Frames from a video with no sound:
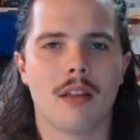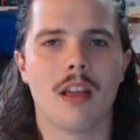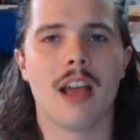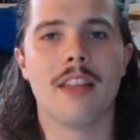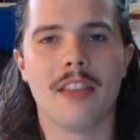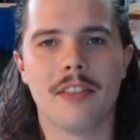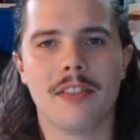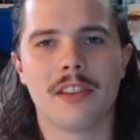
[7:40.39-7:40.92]

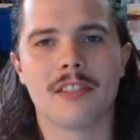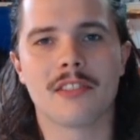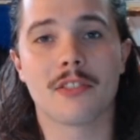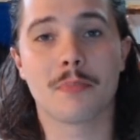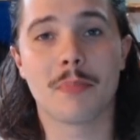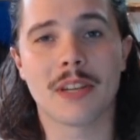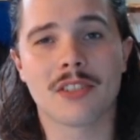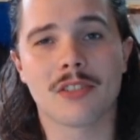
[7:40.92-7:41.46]
And then there's a
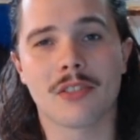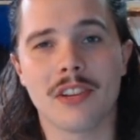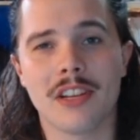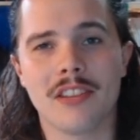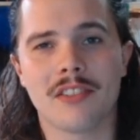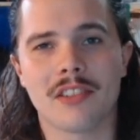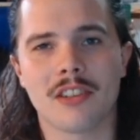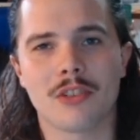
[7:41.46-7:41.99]
special
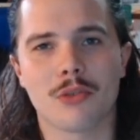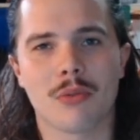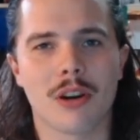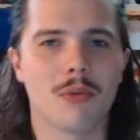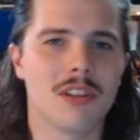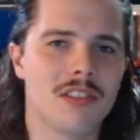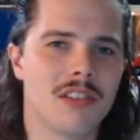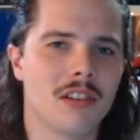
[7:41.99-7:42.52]
research where
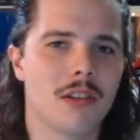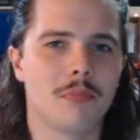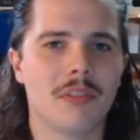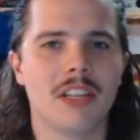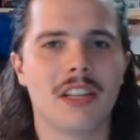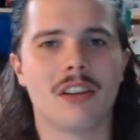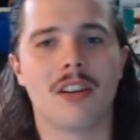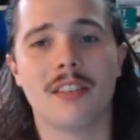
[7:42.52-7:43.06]
once you
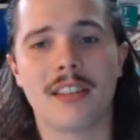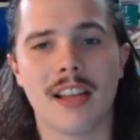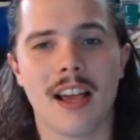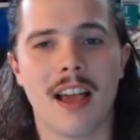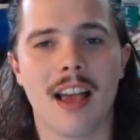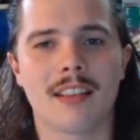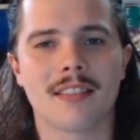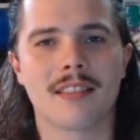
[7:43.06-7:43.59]
complete all the
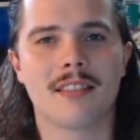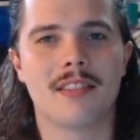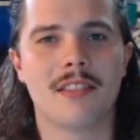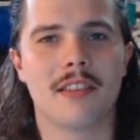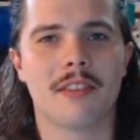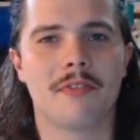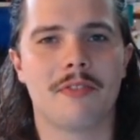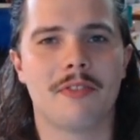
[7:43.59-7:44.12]
tasks, you
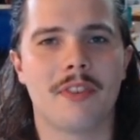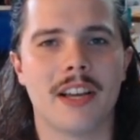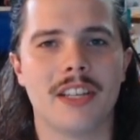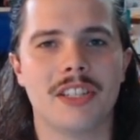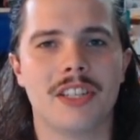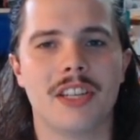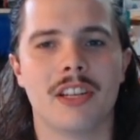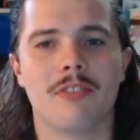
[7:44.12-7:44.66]
could
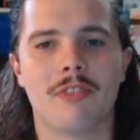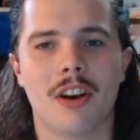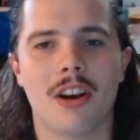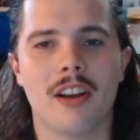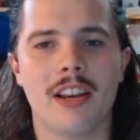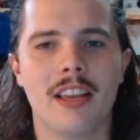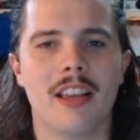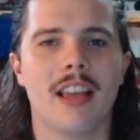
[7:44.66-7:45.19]
fight
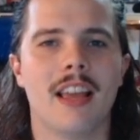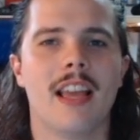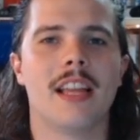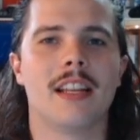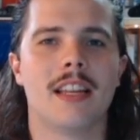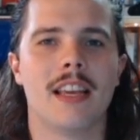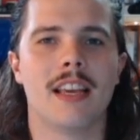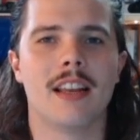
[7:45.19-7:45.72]
Giovanni
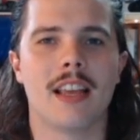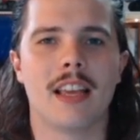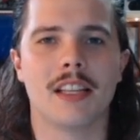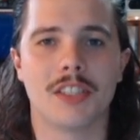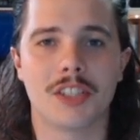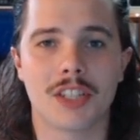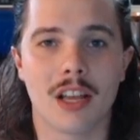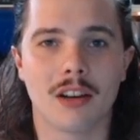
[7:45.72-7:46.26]
and get a
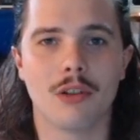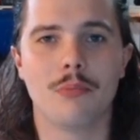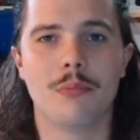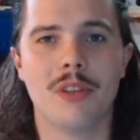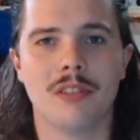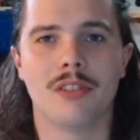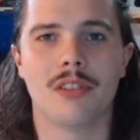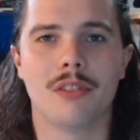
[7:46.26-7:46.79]
Shadow
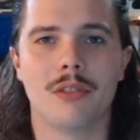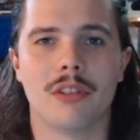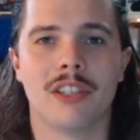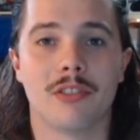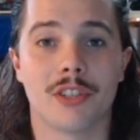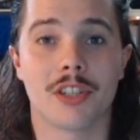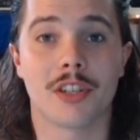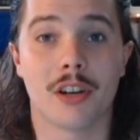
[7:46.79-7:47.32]
Mewtwo in
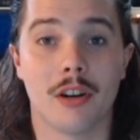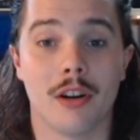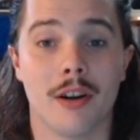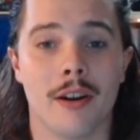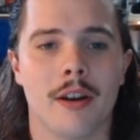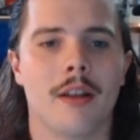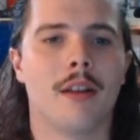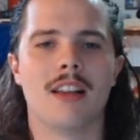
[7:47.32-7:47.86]

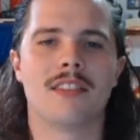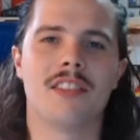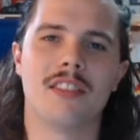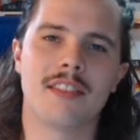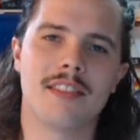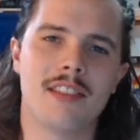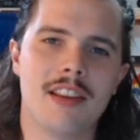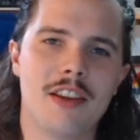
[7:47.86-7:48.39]
return. As you
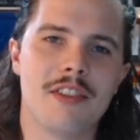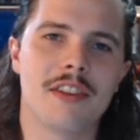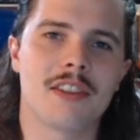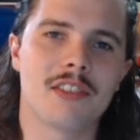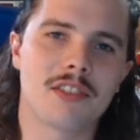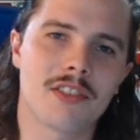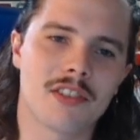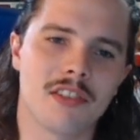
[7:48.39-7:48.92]
can see,
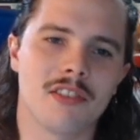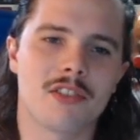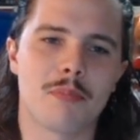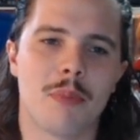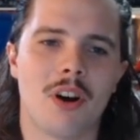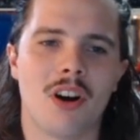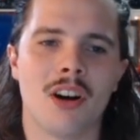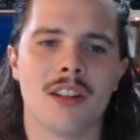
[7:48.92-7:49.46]
there's a certain
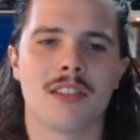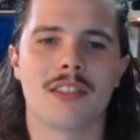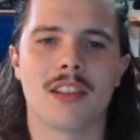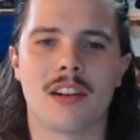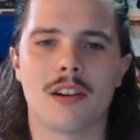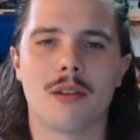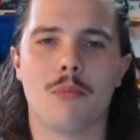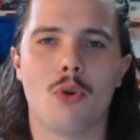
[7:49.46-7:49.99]
spawns
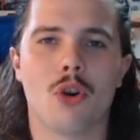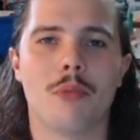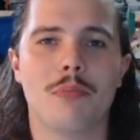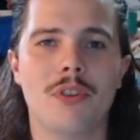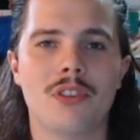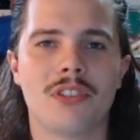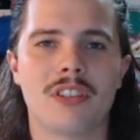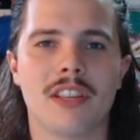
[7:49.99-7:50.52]
that are more
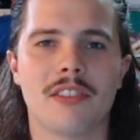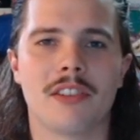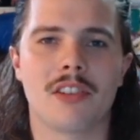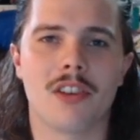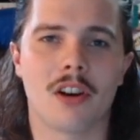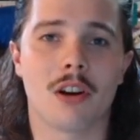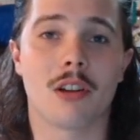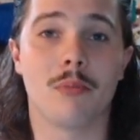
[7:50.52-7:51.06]
boosted, the
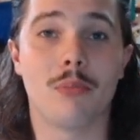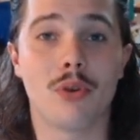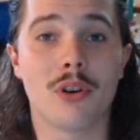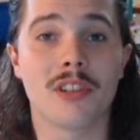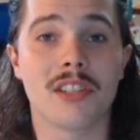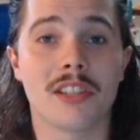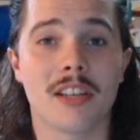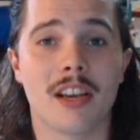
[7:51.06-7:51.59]
Dark and
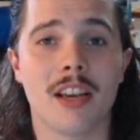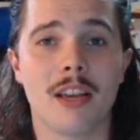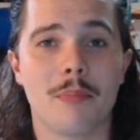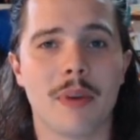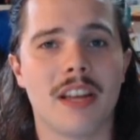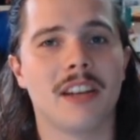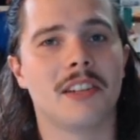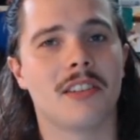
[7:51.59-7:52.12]
Poison type,
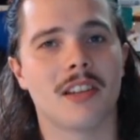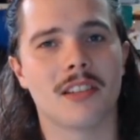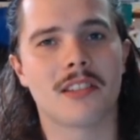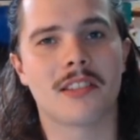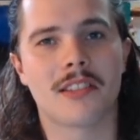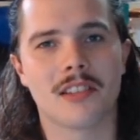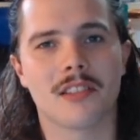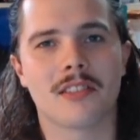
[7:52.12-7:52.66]
and it does
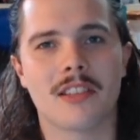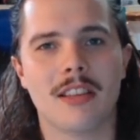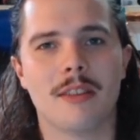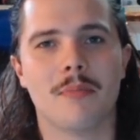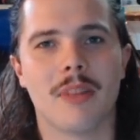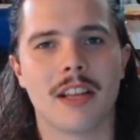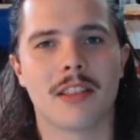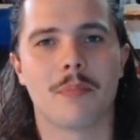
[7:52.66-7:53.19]
still
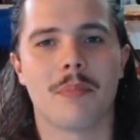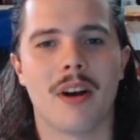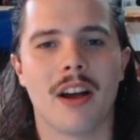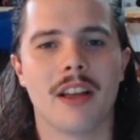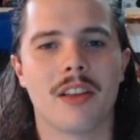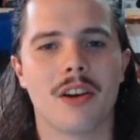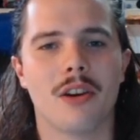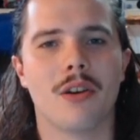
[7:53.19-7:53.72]
seem like the
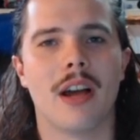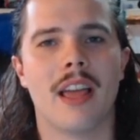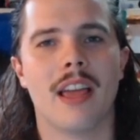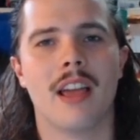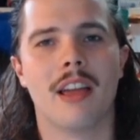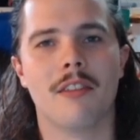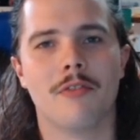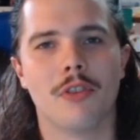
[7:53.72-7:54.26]
Pineco
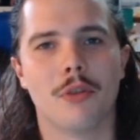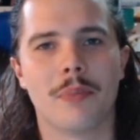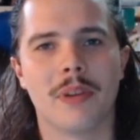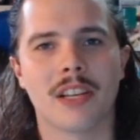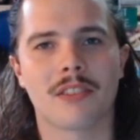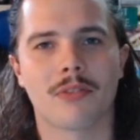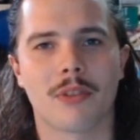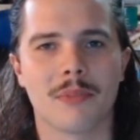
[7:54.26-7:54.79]
and
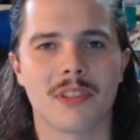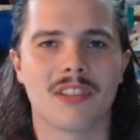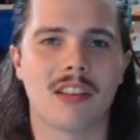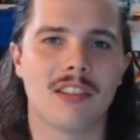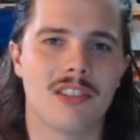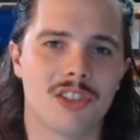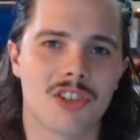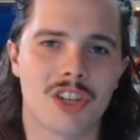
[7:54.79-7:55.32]
Vulpix from the
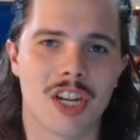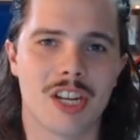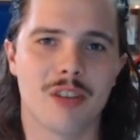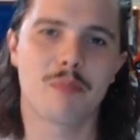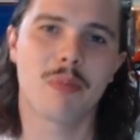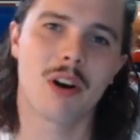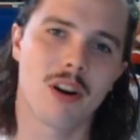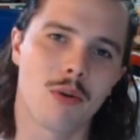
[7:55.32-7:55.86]
Seasons
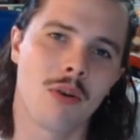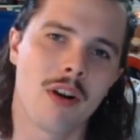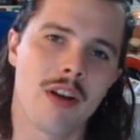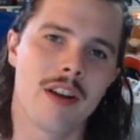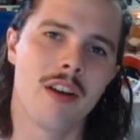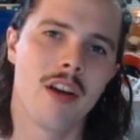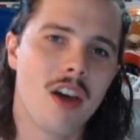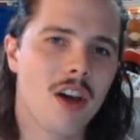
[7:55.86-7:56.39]
Change Part
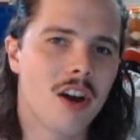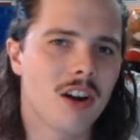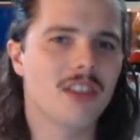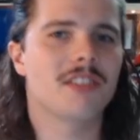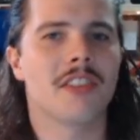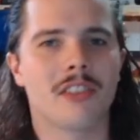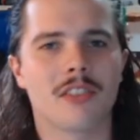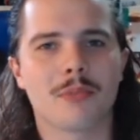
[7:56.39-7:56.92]
1 are
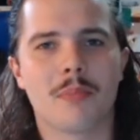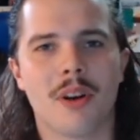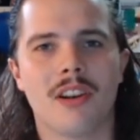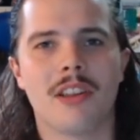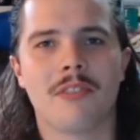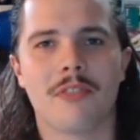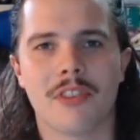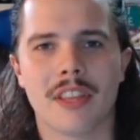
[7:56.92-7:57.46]
still
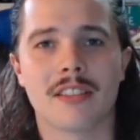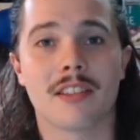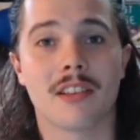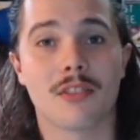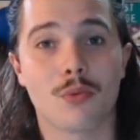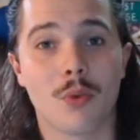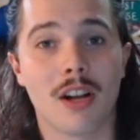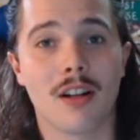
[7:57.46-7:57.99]
spawning for this
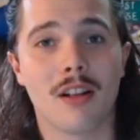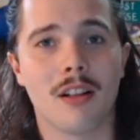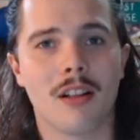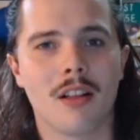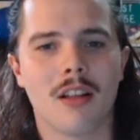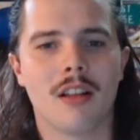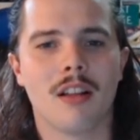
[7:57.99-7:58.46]
as well.